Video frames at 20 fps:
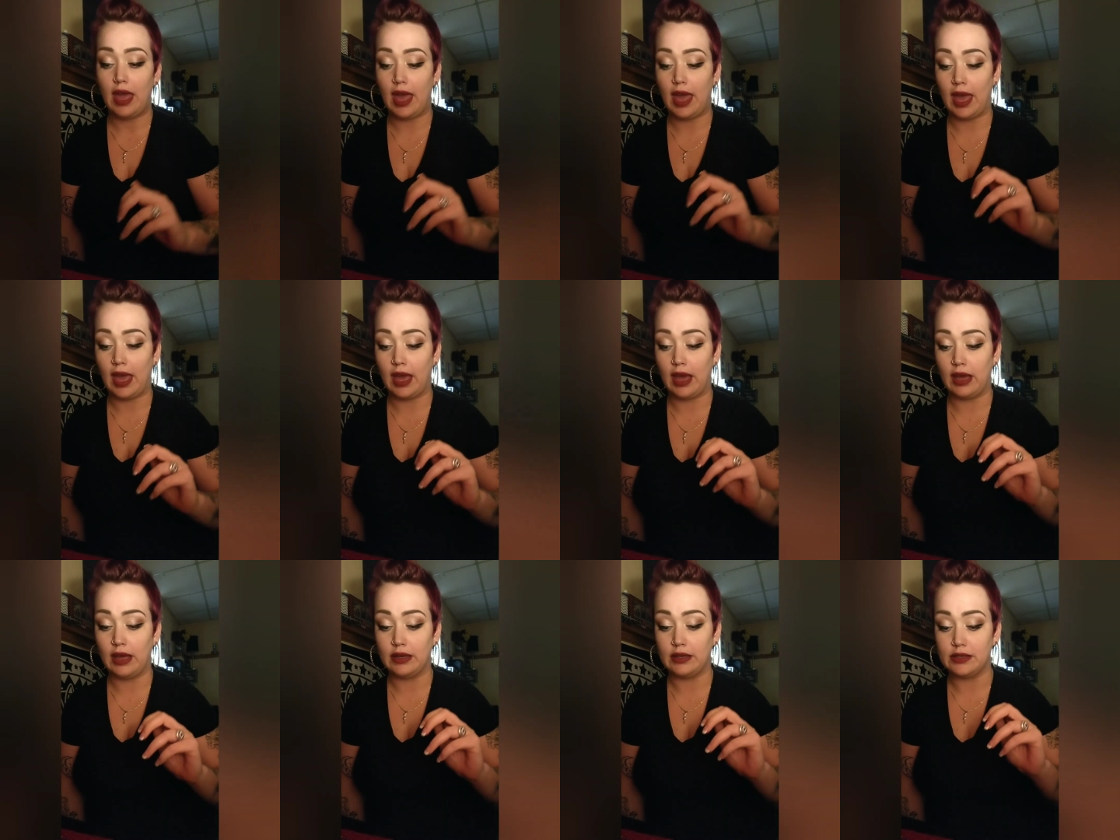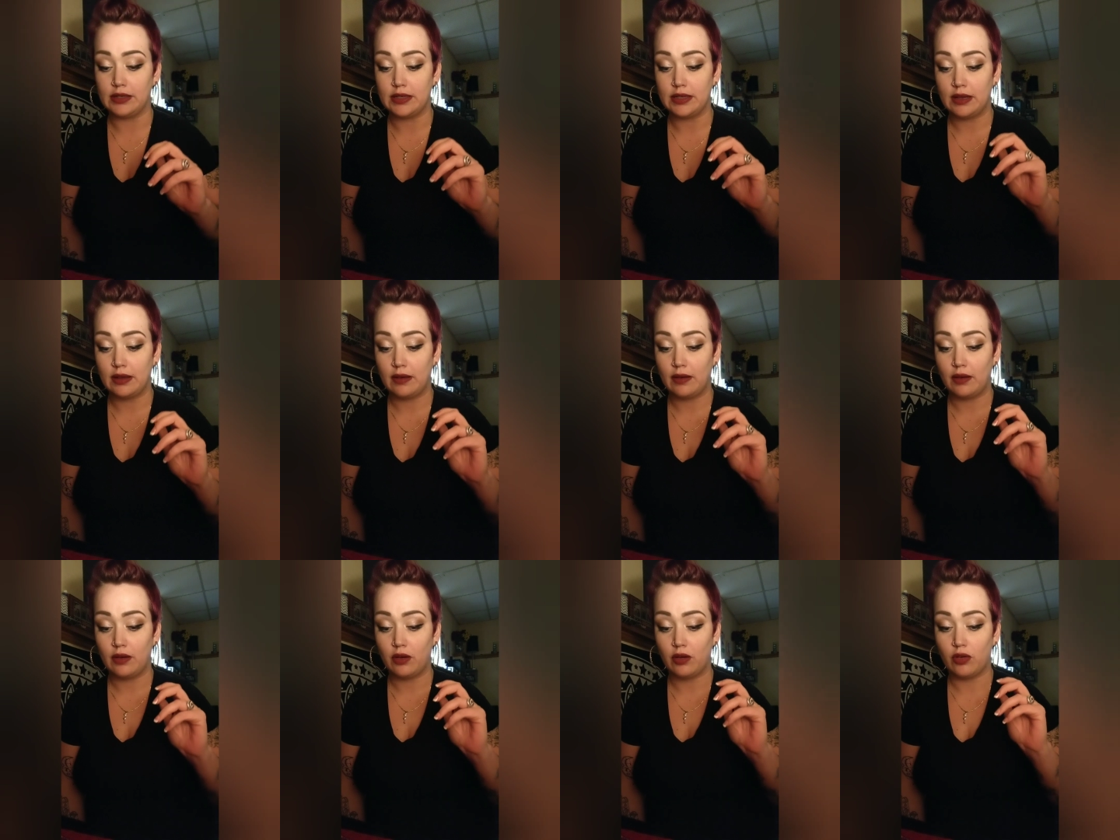And
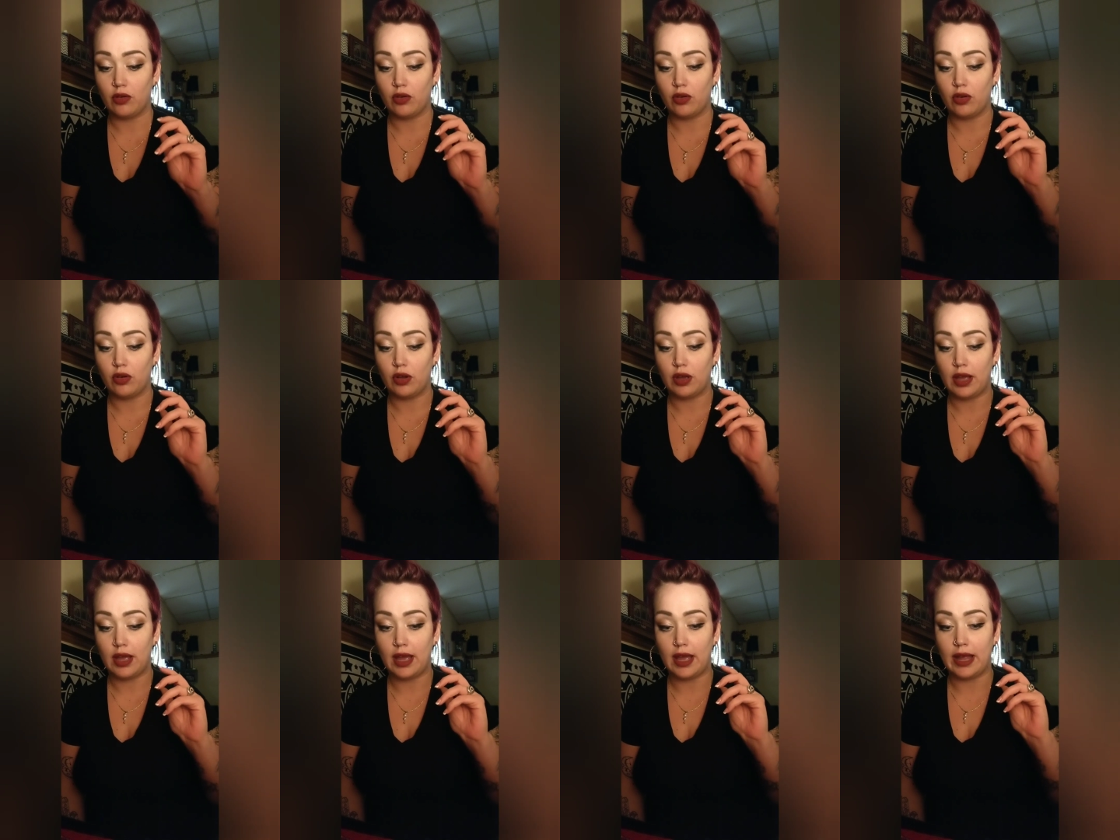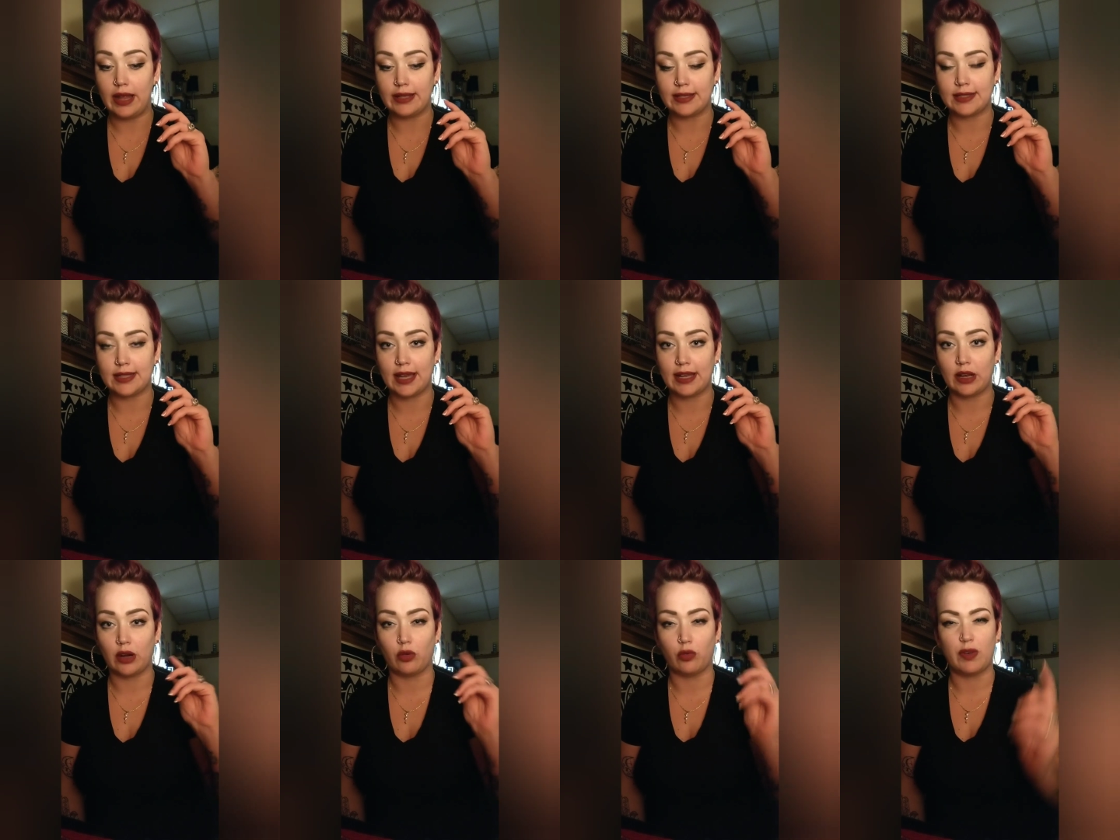it's
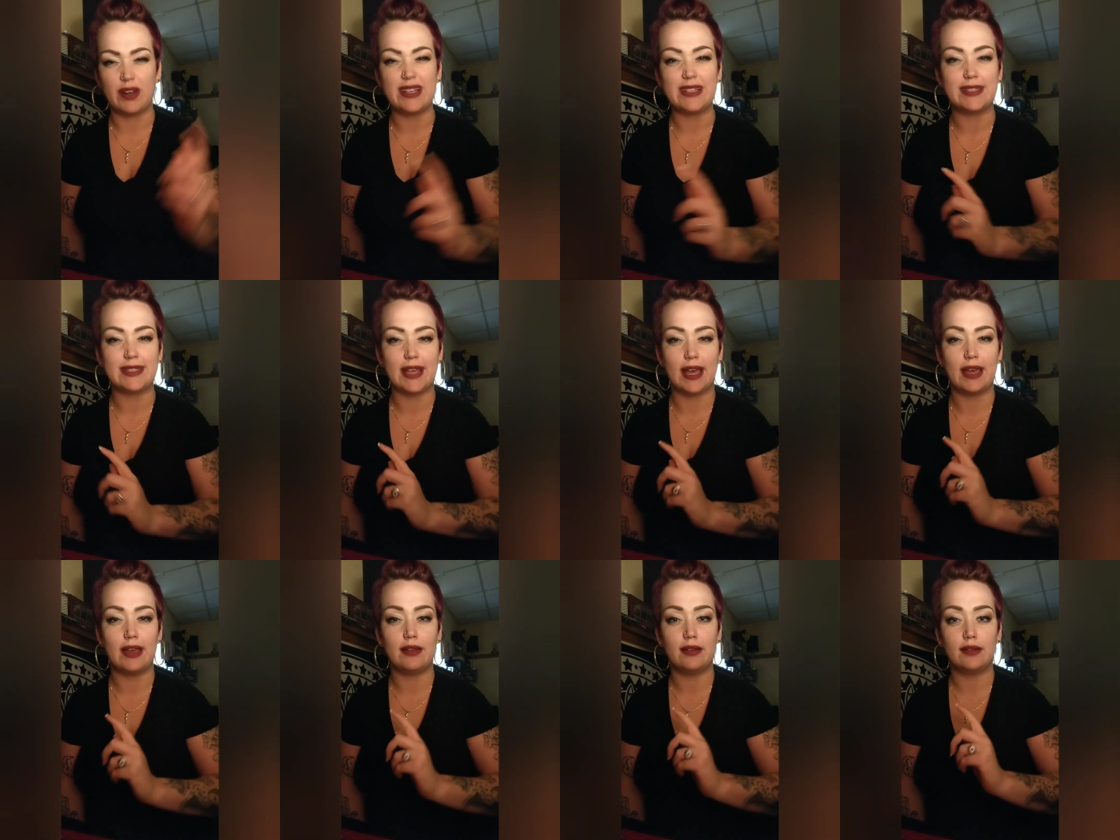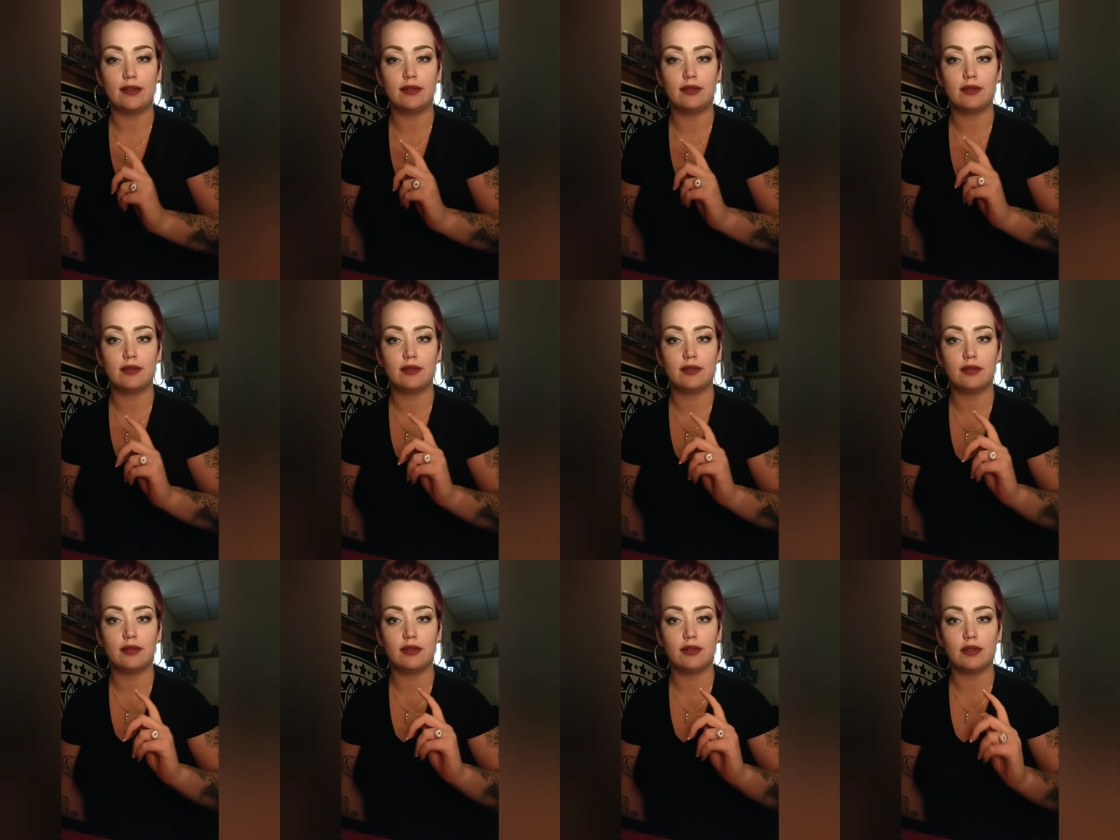like a reset
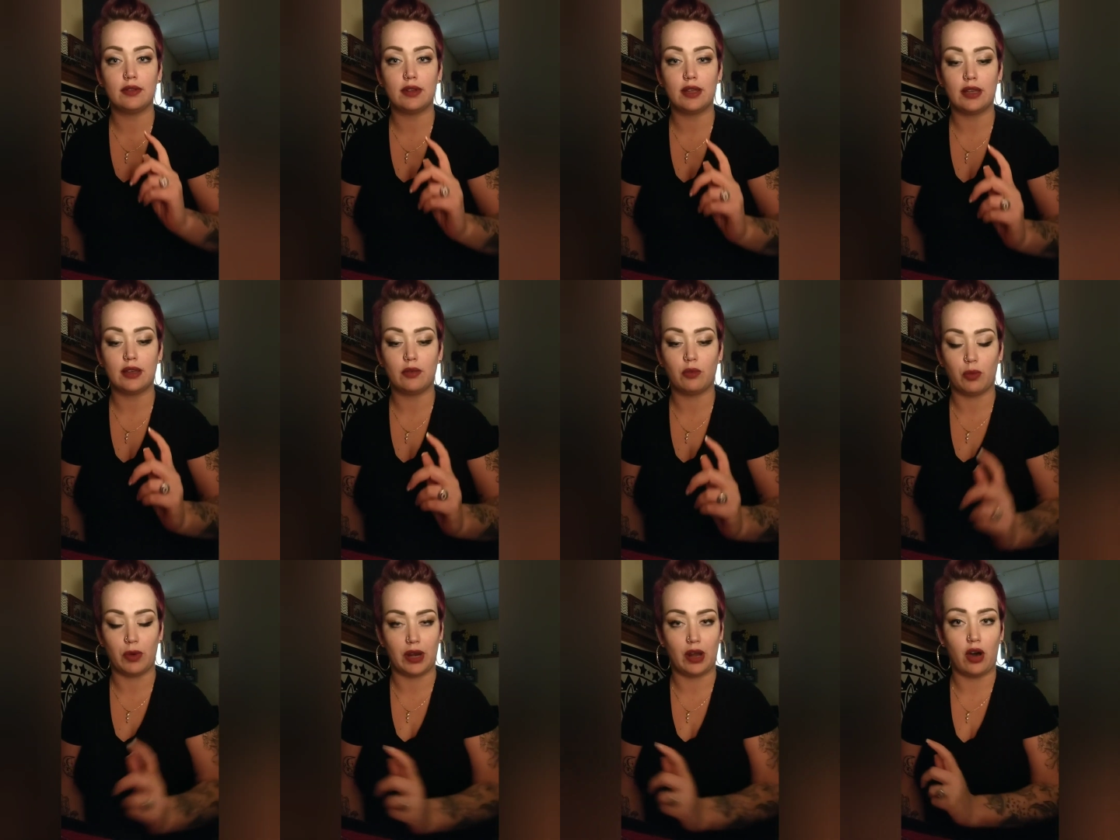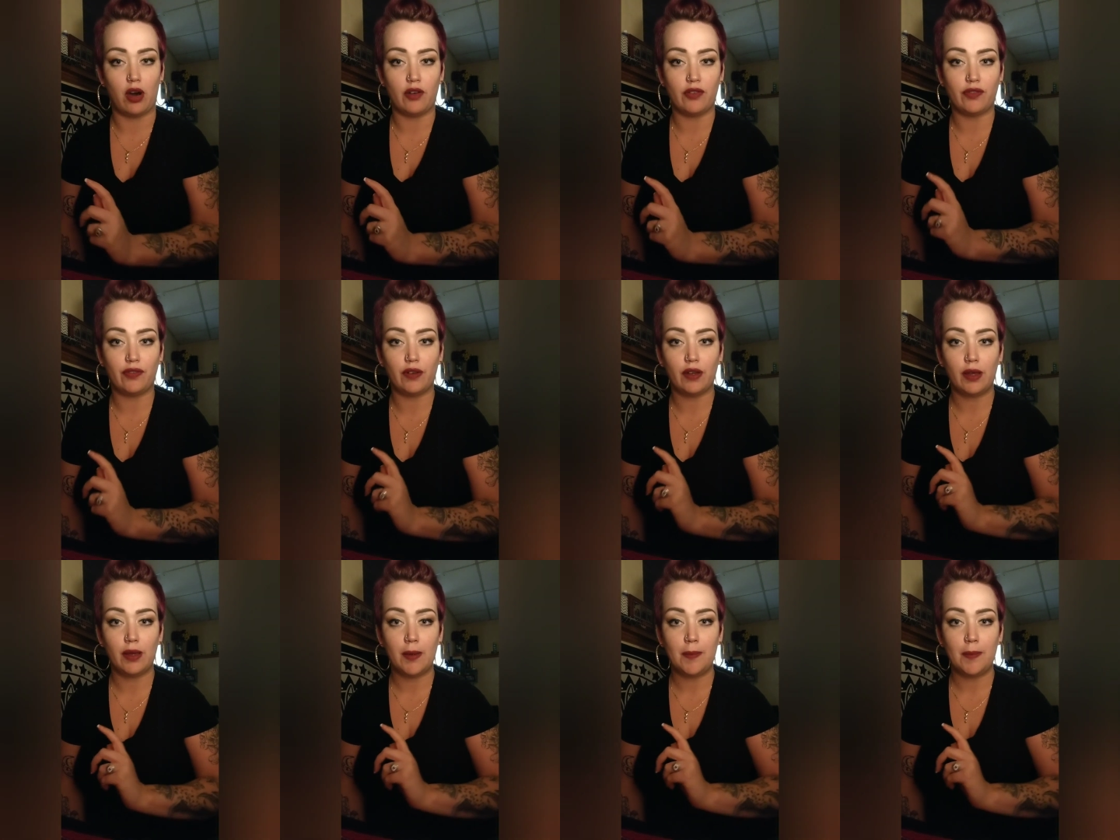went off.